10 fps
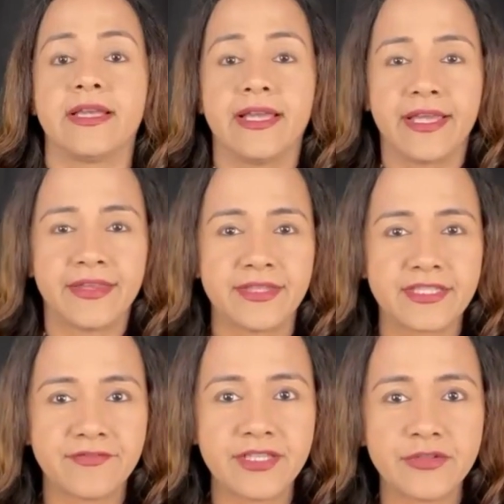In this
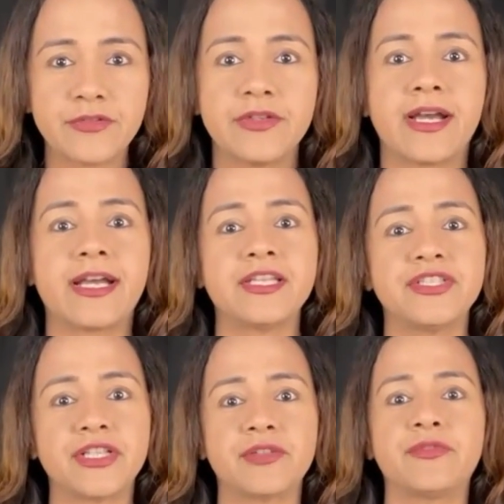video, I
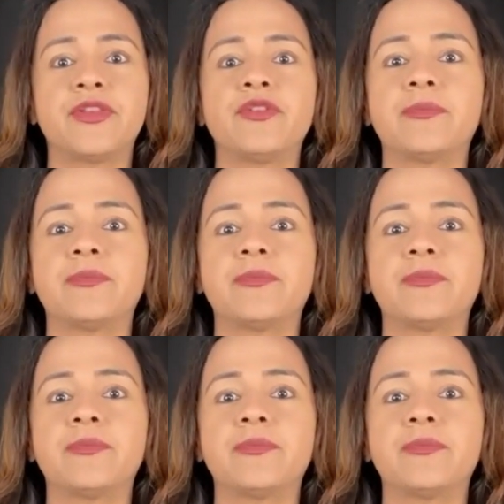share with you